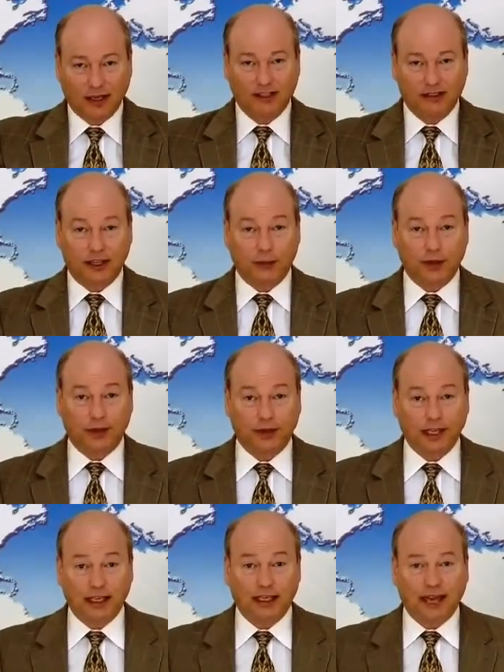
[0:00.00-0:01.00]
so that we
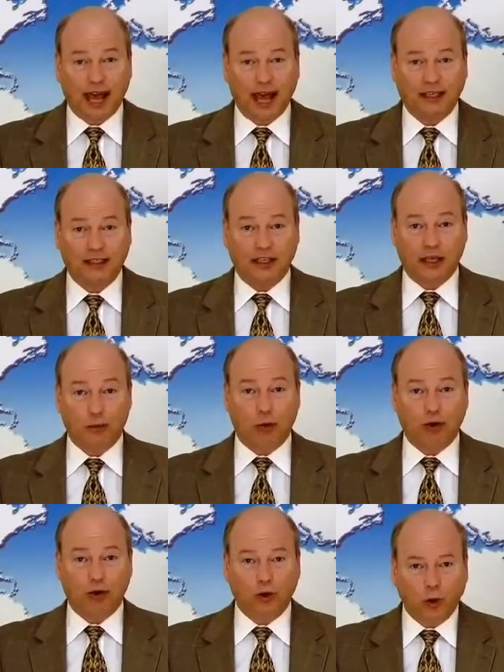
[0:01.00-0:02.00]
think and act in a
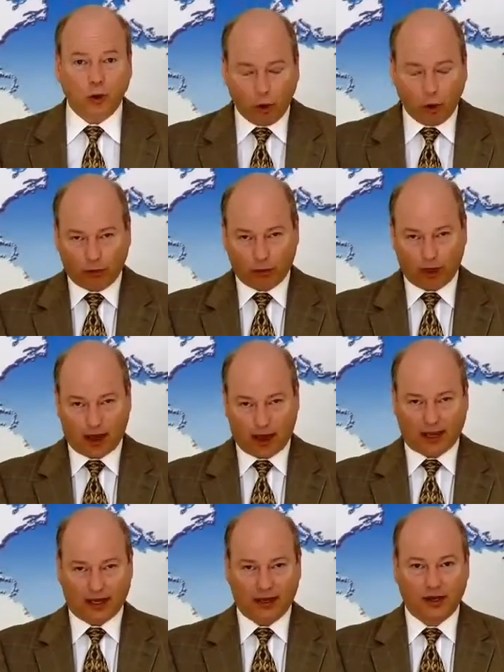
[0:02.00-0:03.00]
more global
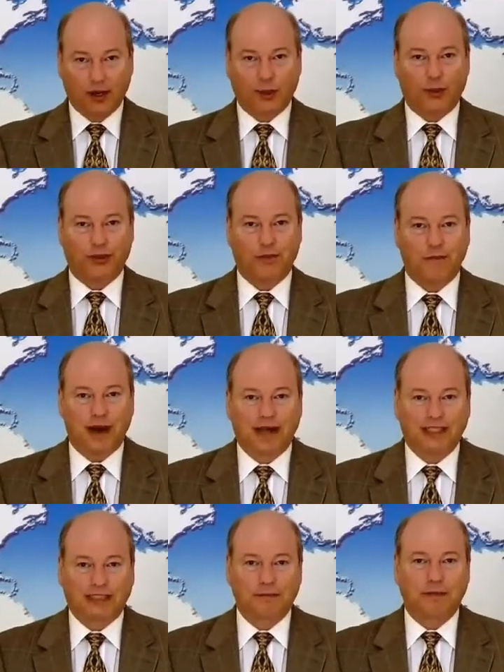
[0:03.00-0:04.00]
way, with
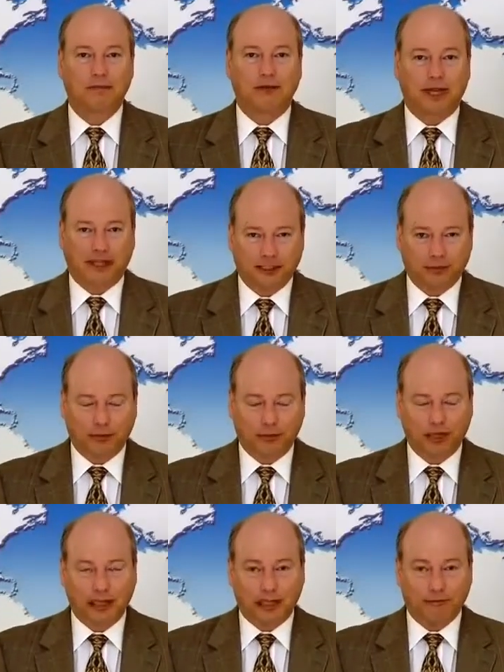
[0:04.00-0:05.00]
maximum
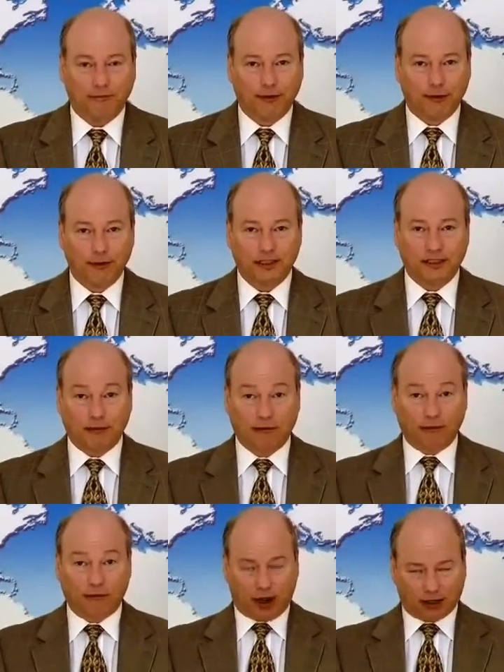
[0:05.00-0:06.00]
life-supporting influence
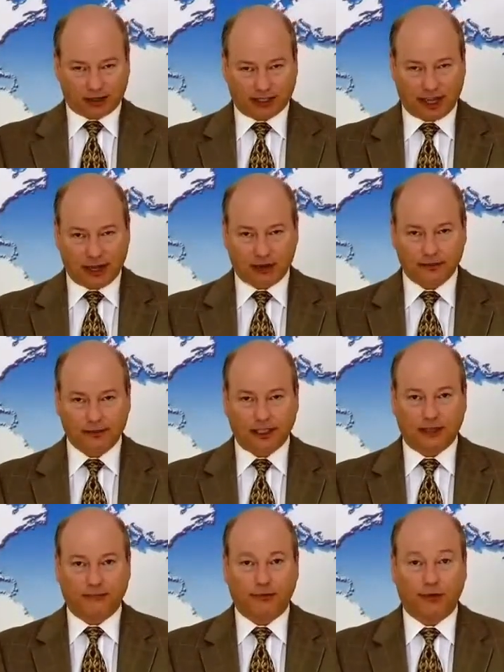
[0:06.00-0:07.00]
for
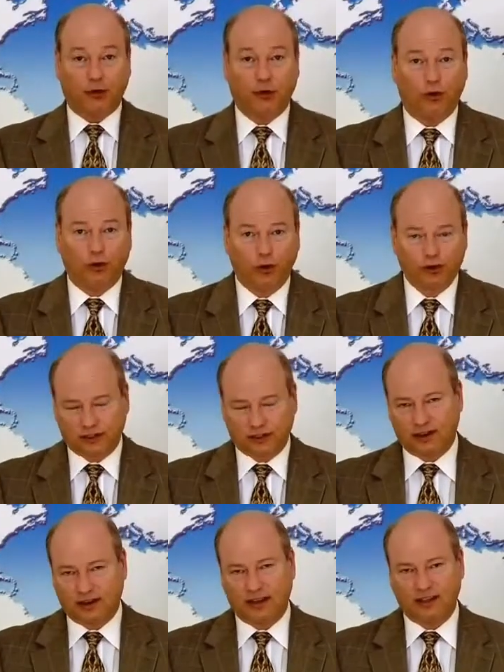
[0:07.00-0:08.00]
ourselves and for the whole
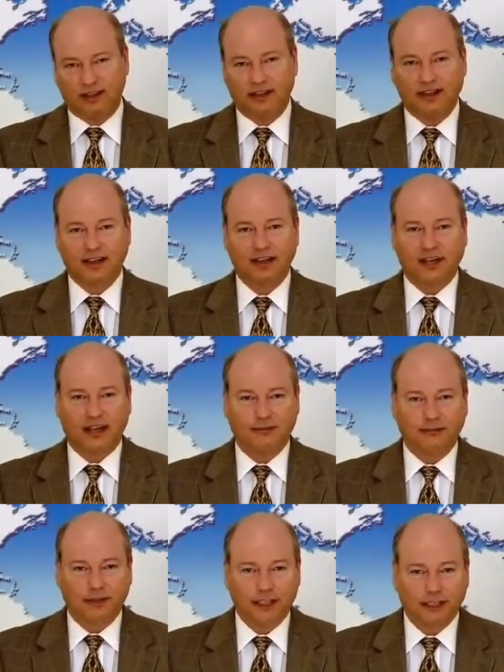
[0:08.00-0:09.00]
society
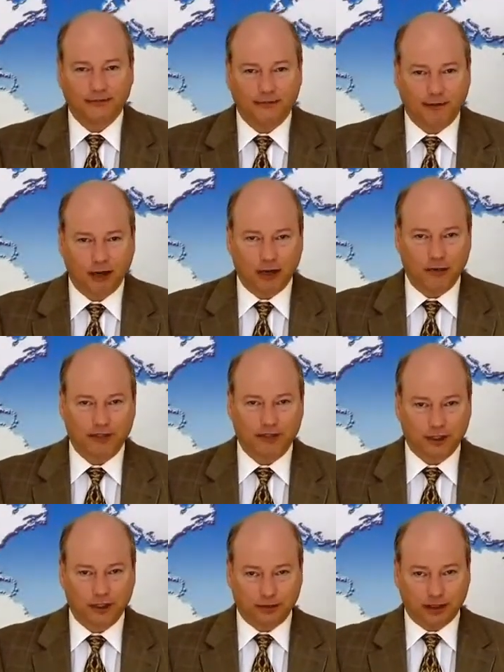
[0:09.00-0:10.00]
and for the environment
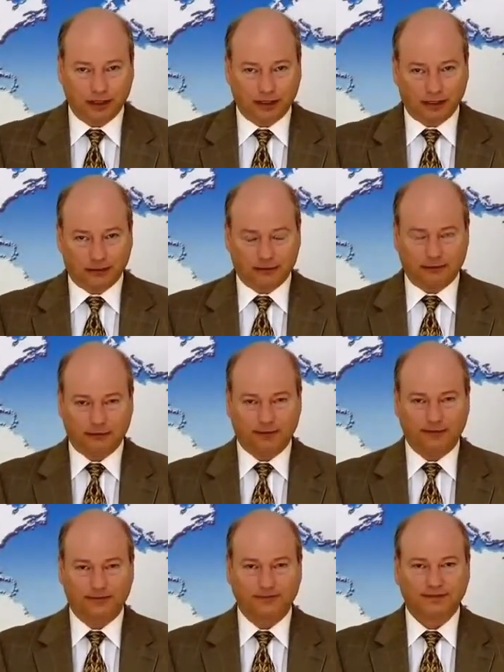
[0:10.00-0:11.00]
in which we live.
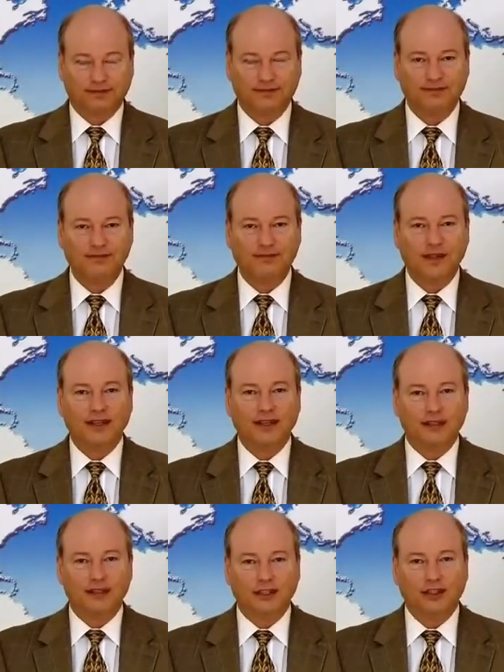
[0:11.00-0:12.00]

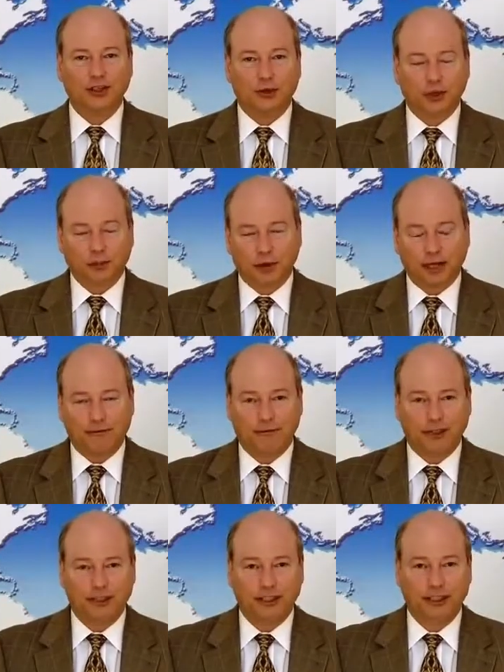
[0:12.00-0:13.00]
Such total brain
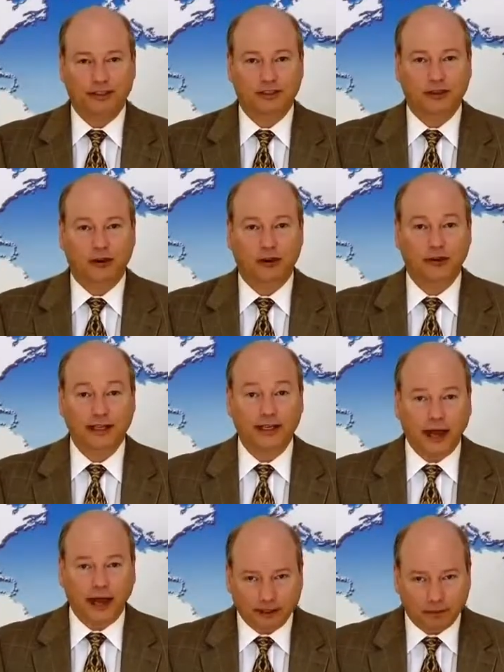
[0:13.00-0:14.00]
functioning is called
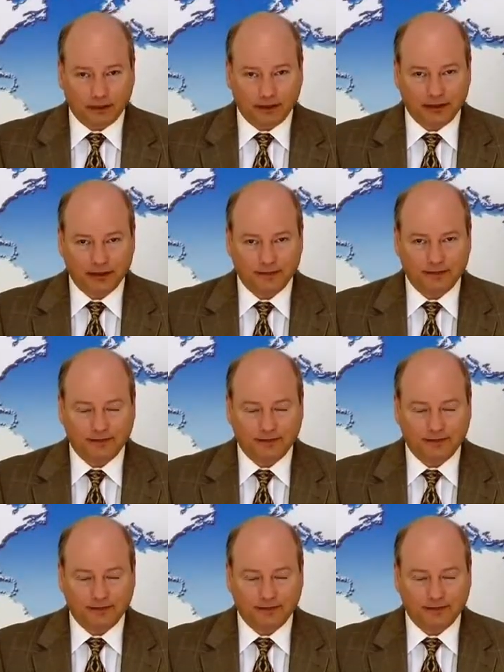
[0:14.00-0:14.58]
enlightenment.